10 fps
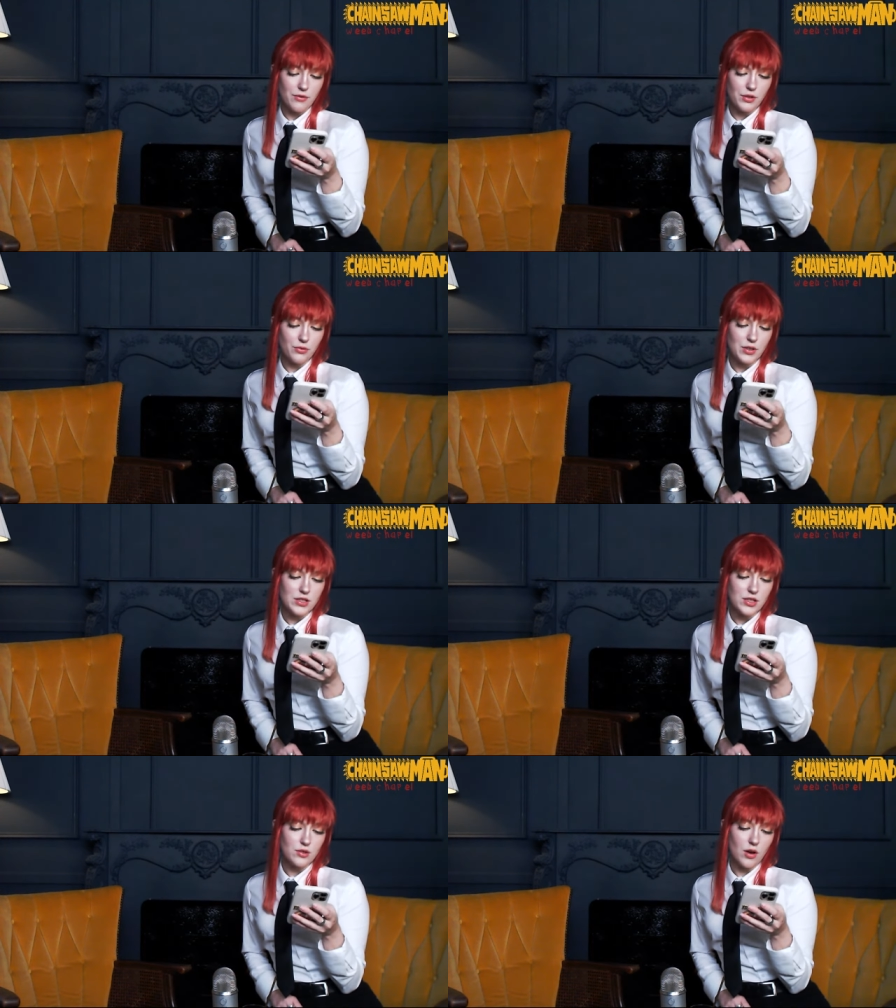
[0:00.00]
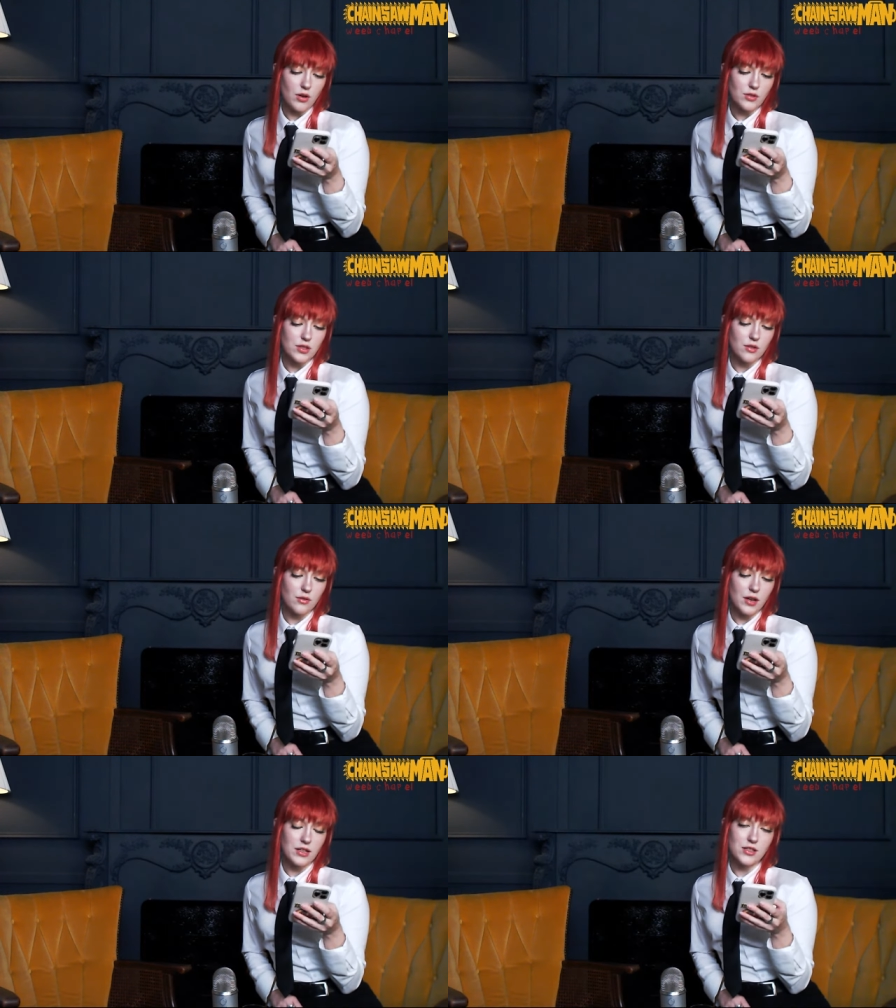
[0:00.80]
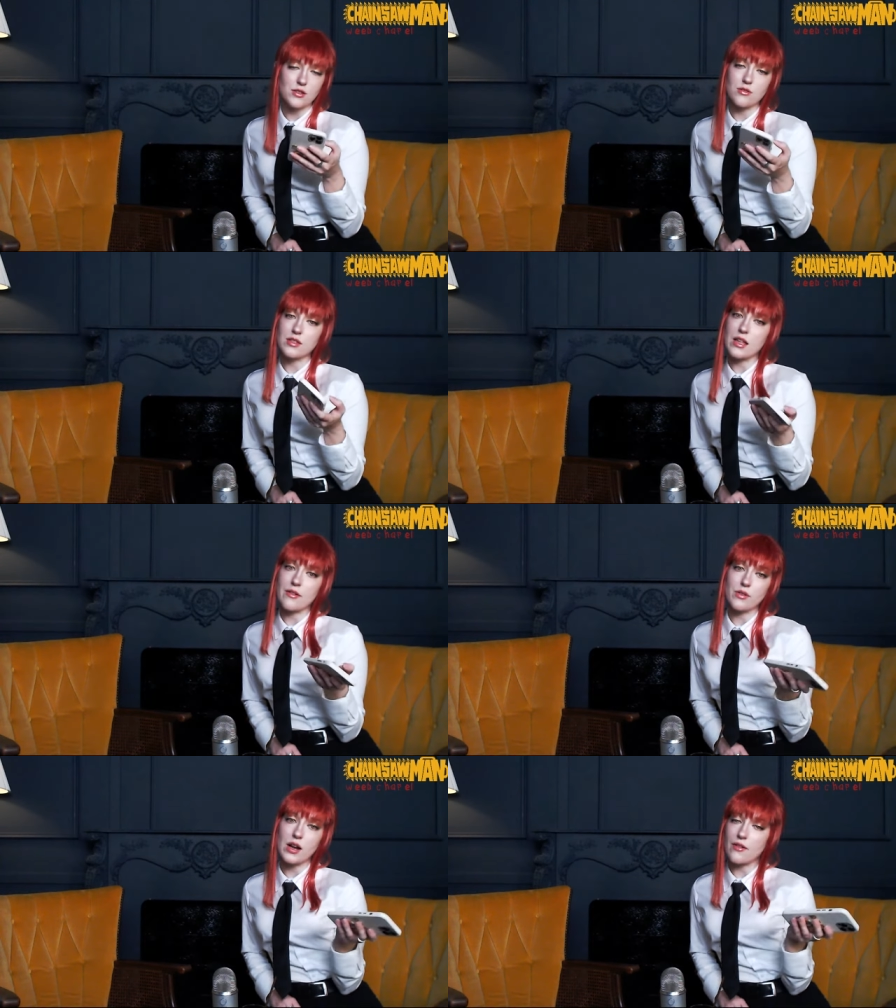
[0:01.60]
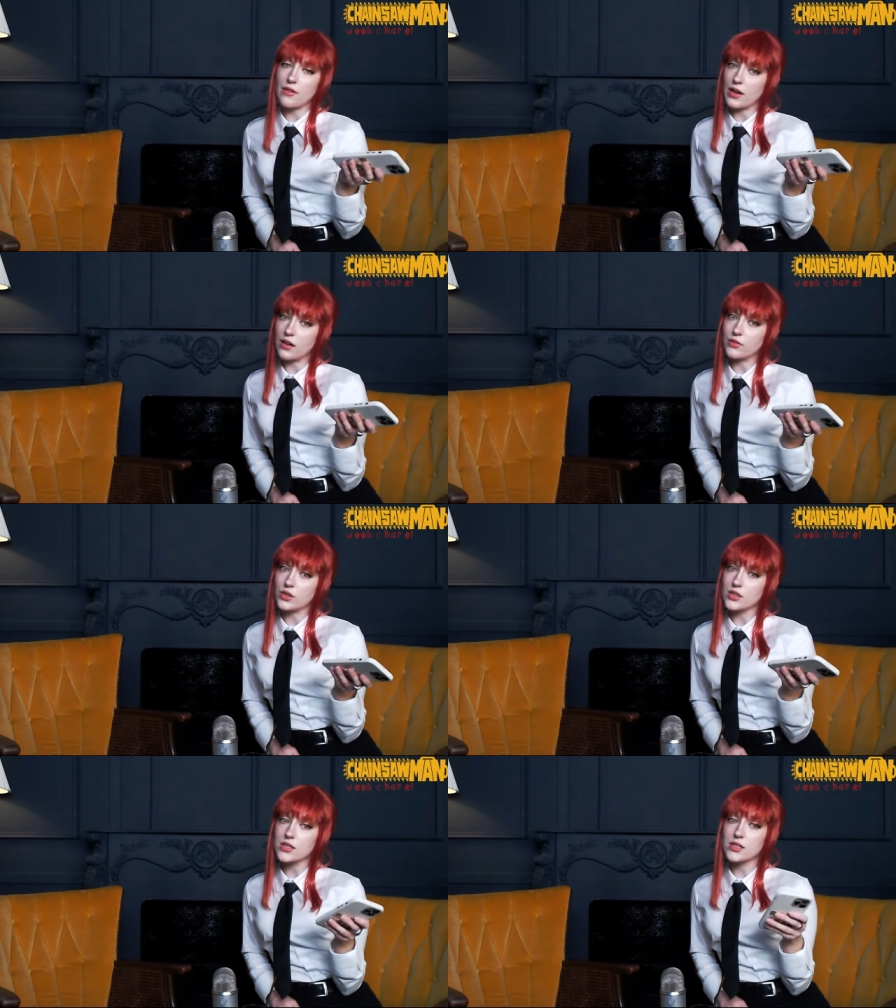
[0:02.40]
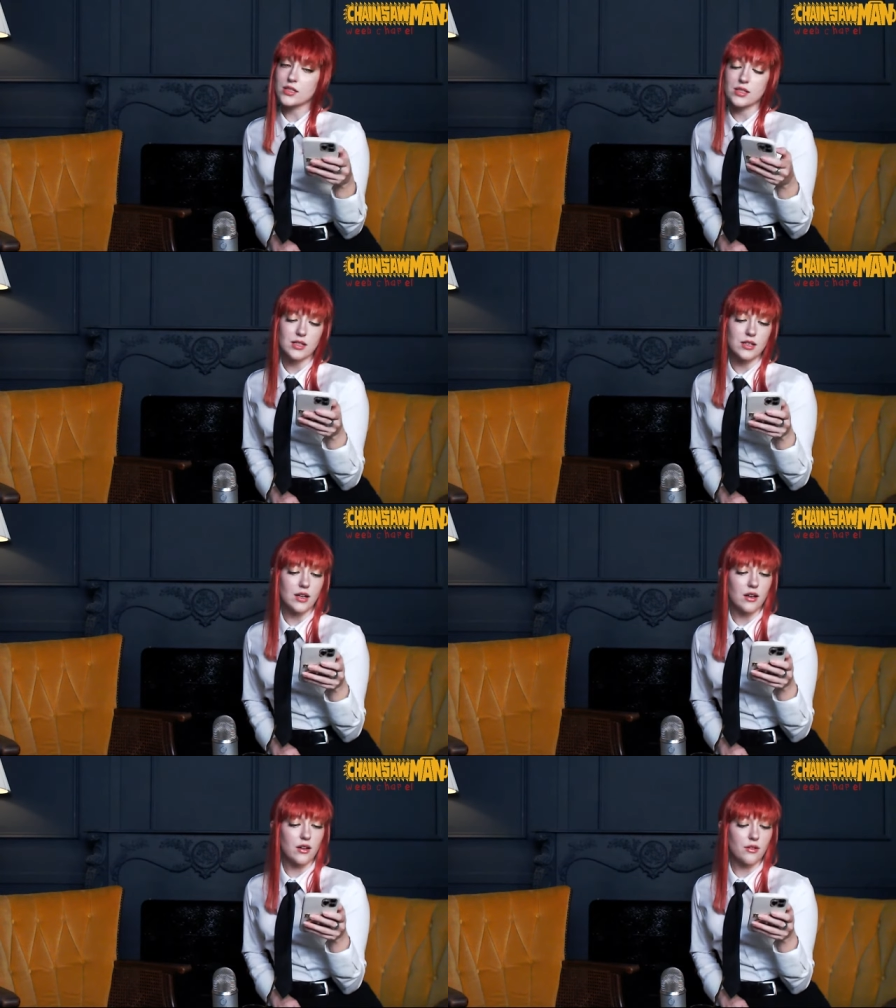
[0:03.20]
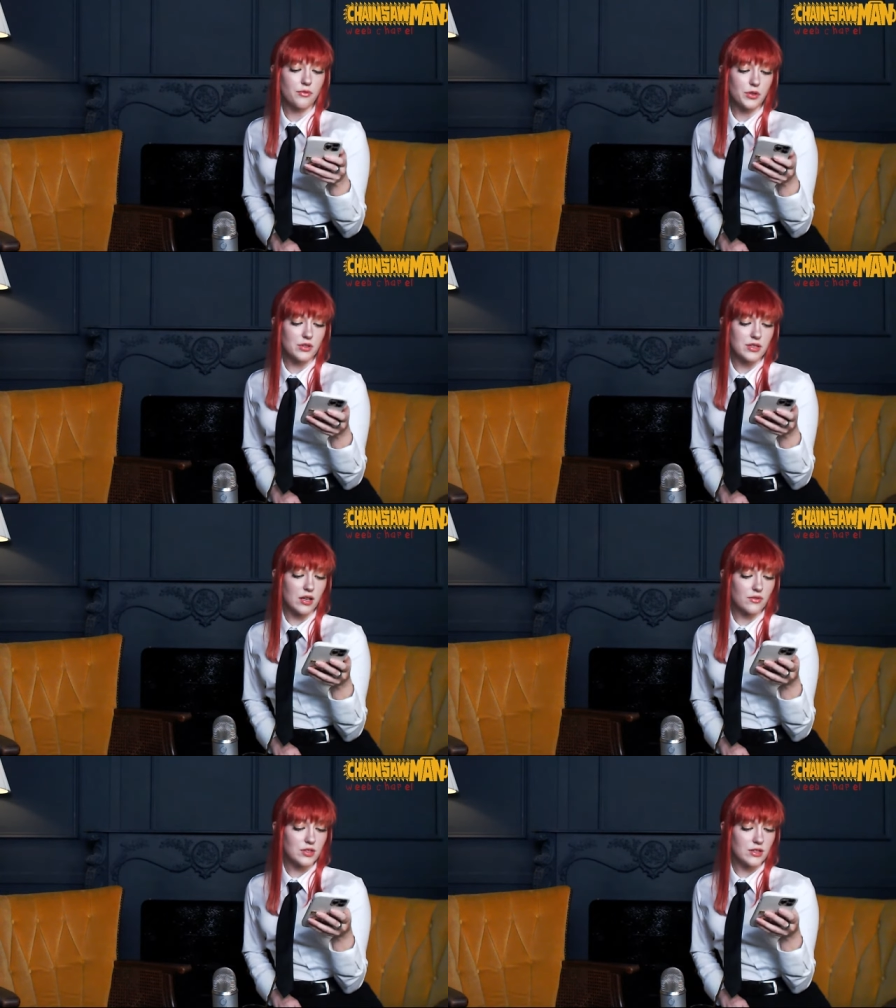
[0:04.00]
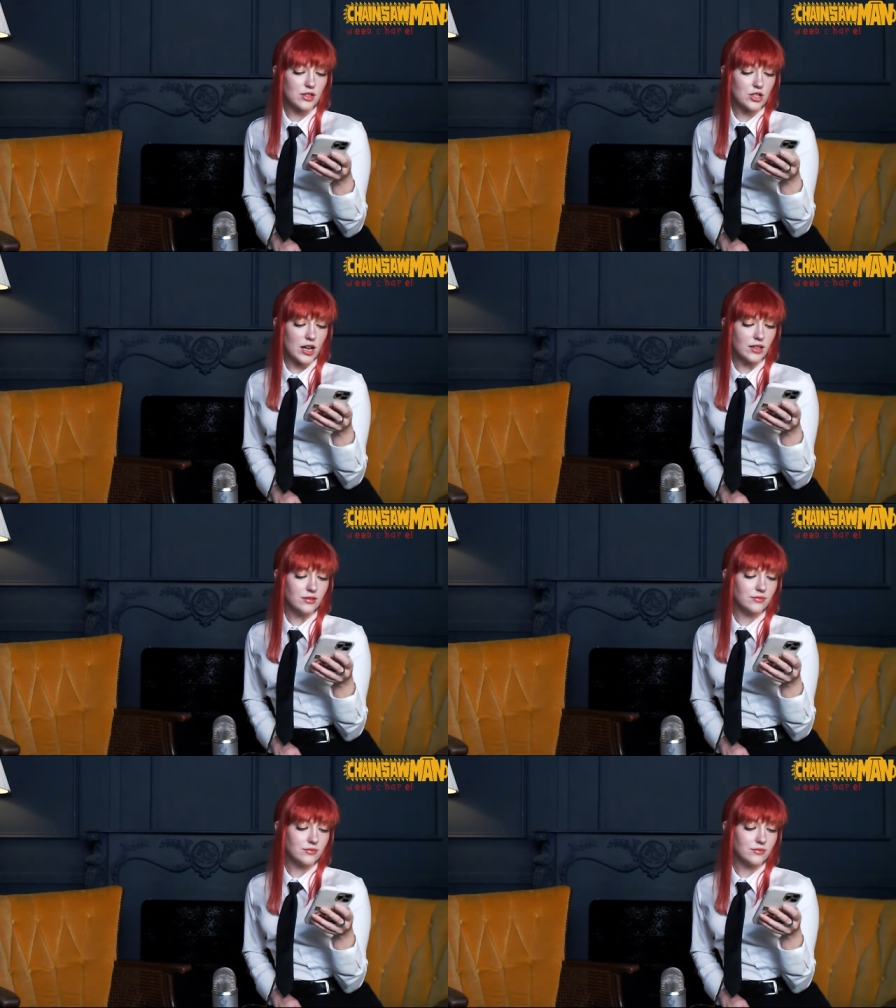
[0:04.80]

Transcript: Feel free to also answer the Never Have I Ever's for yourselves in the chat.